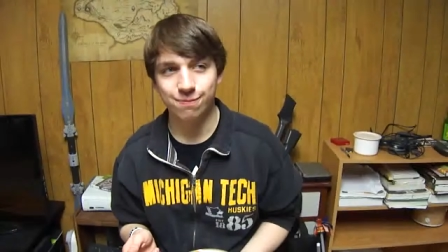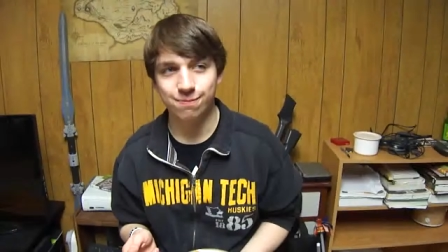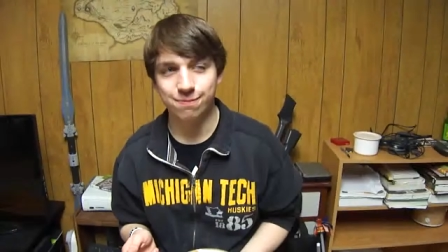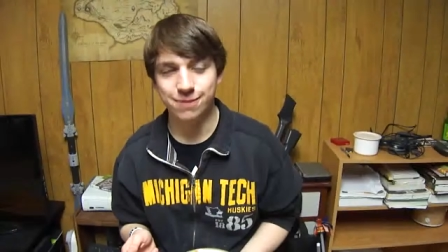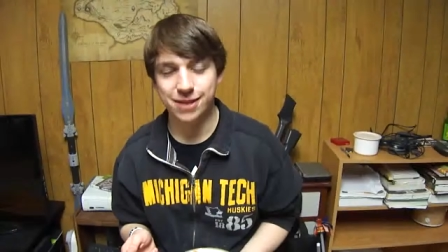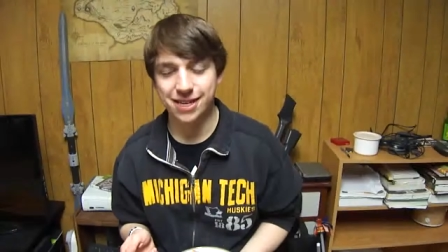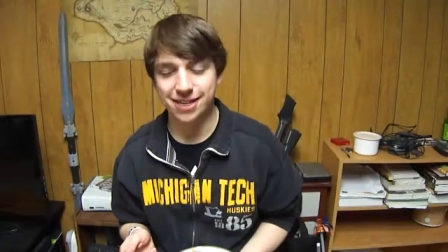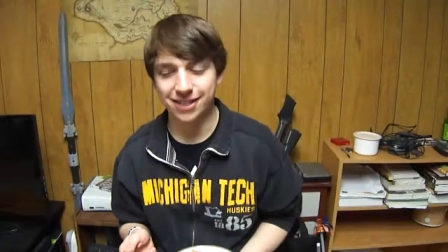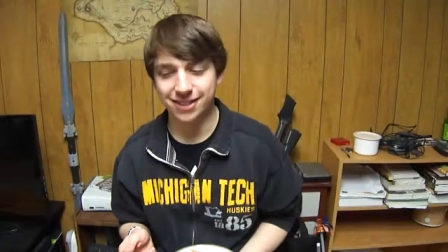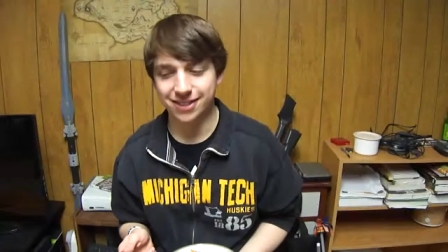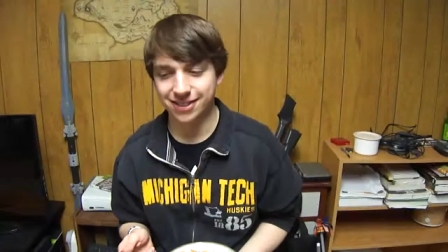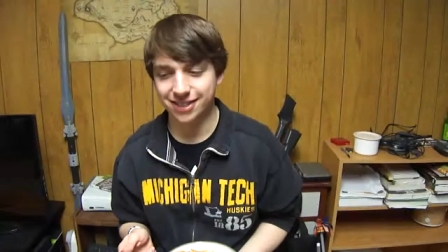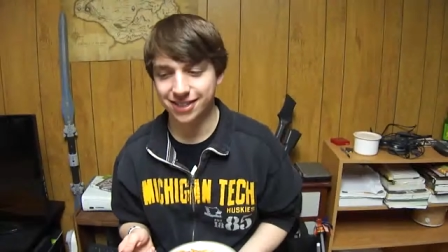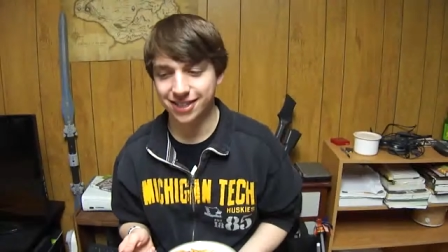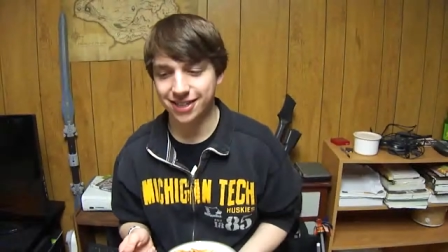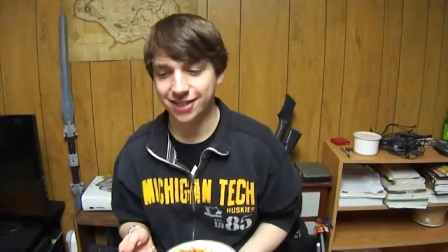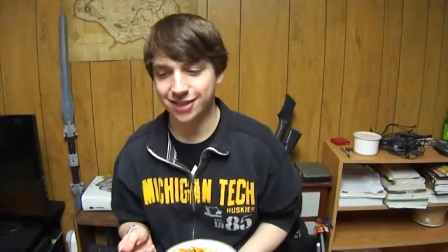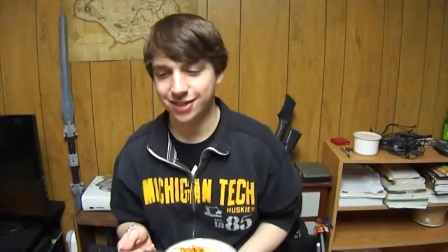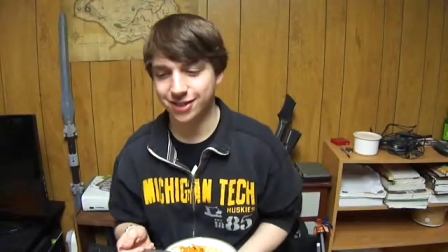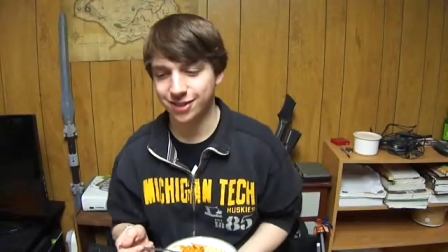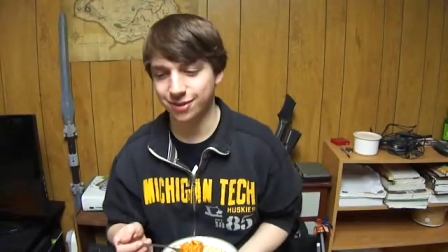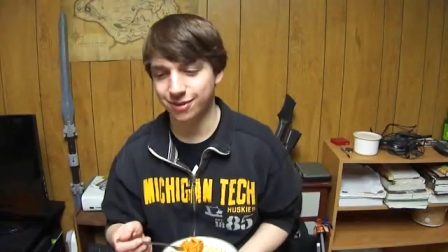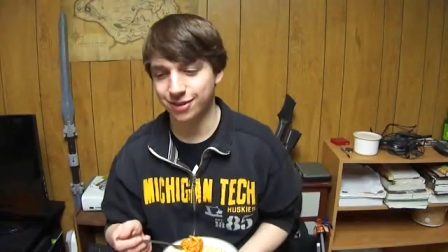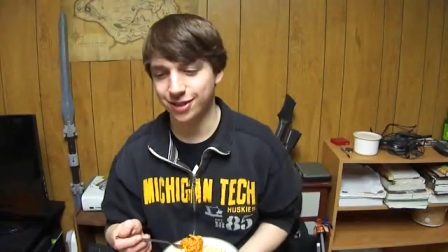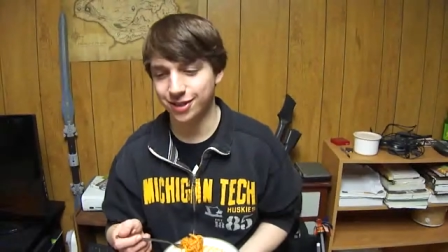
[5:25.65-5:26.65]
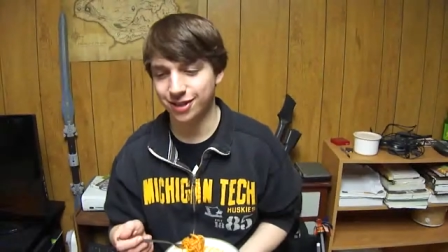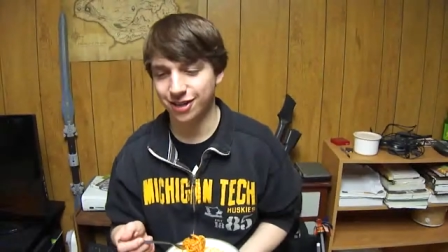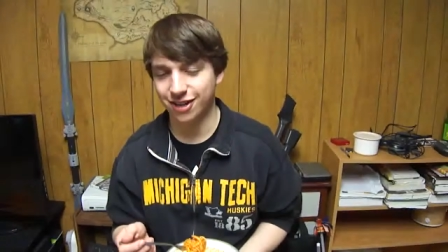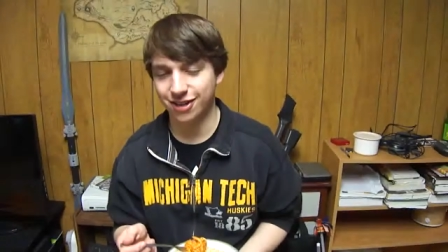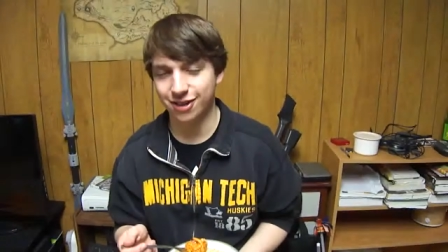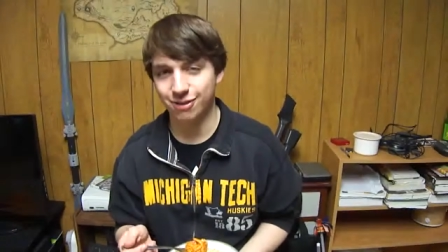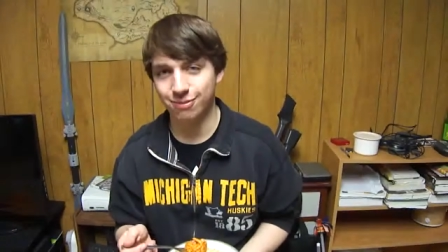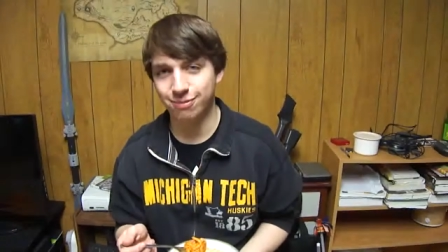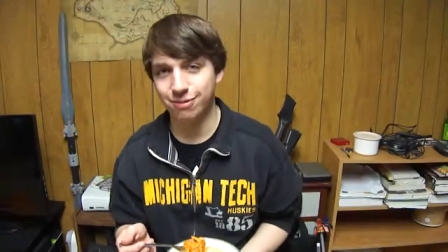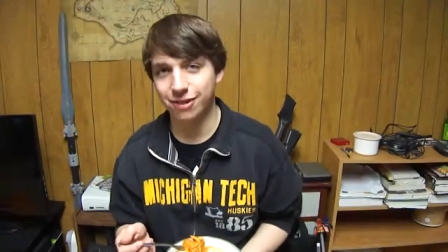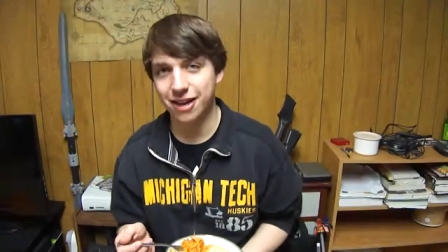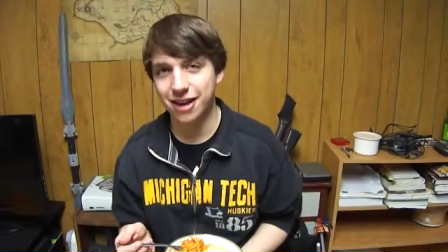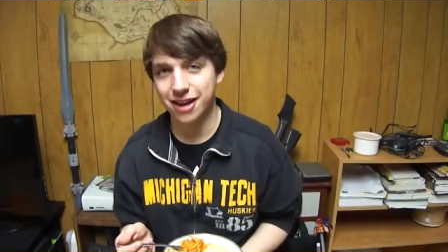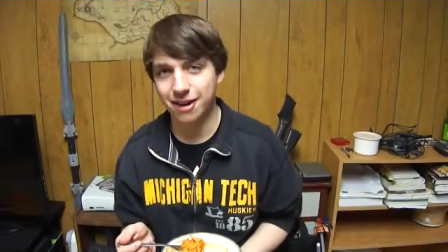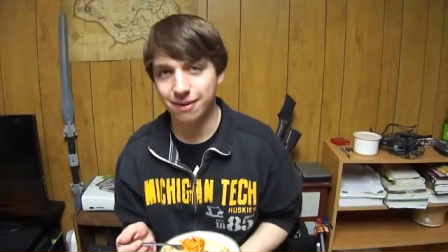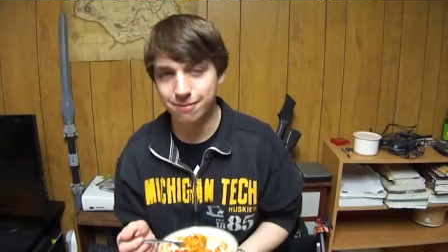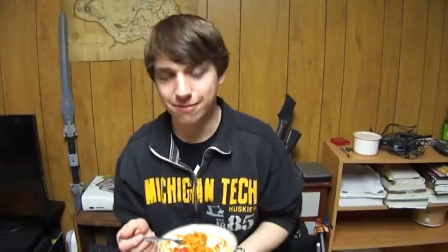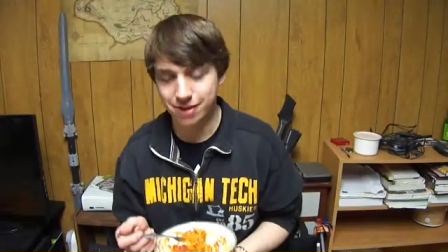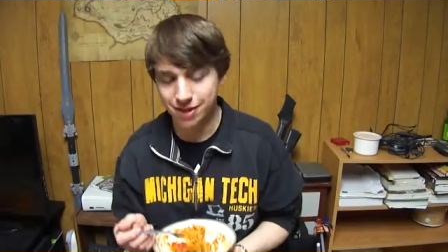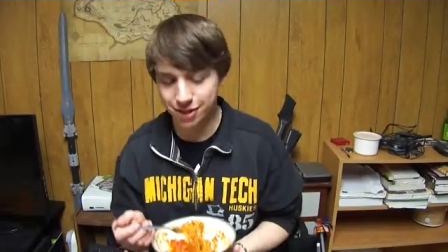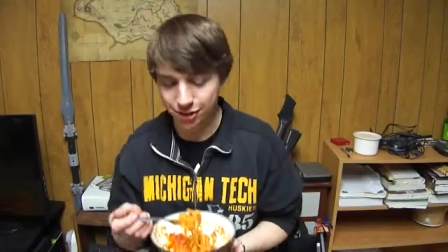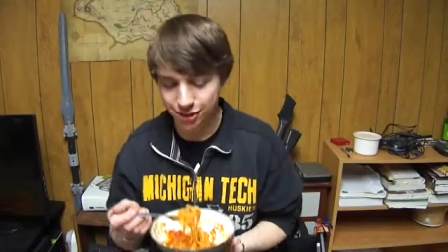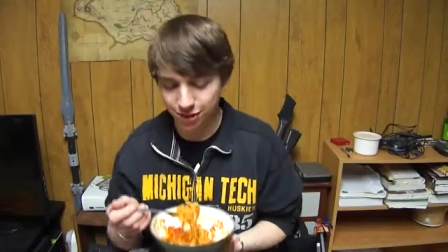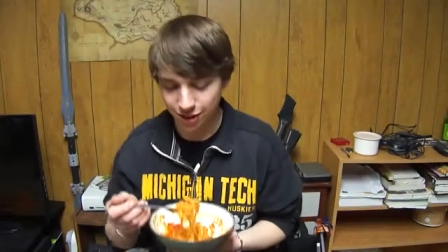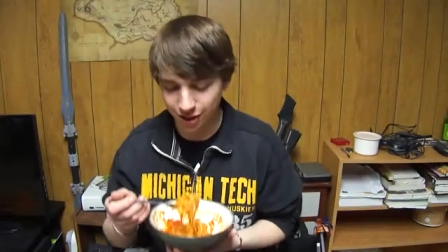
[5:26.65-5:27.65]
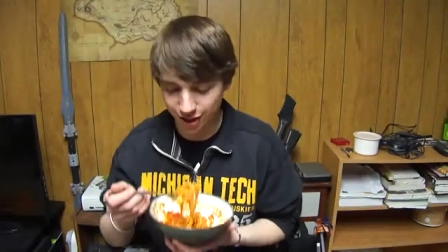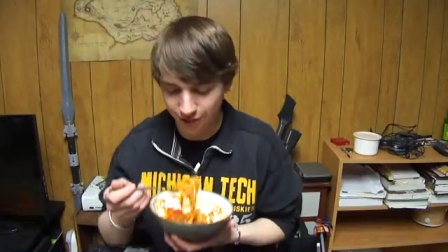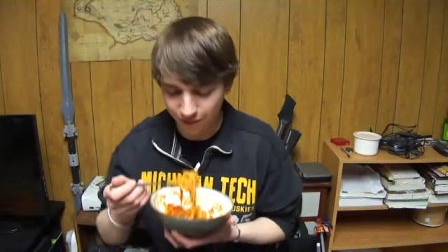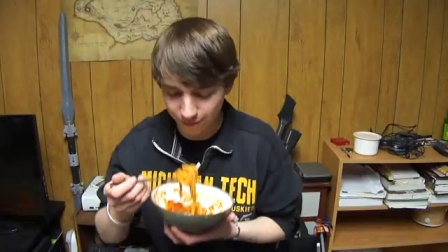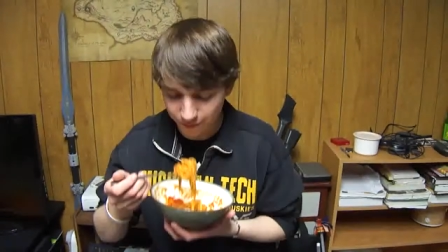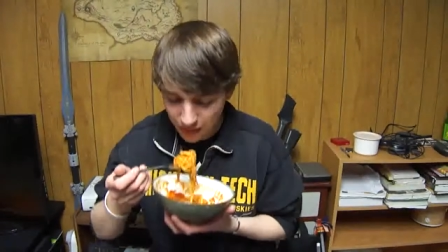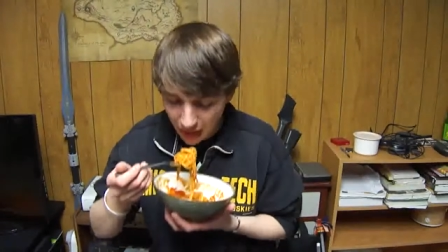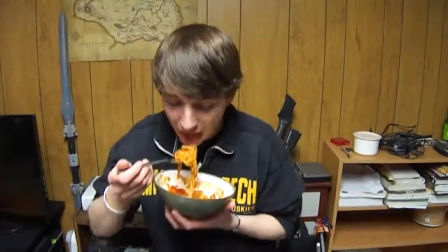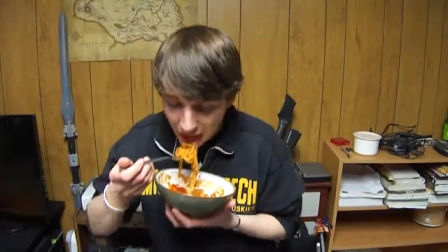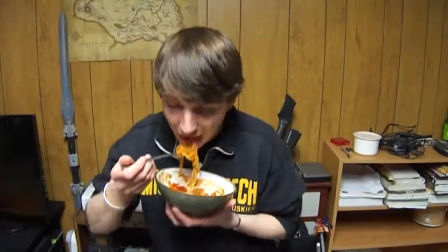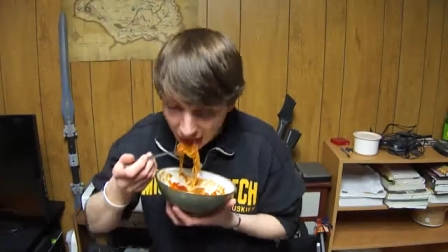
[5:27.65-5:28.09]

being dicks to each other playing Munchkin.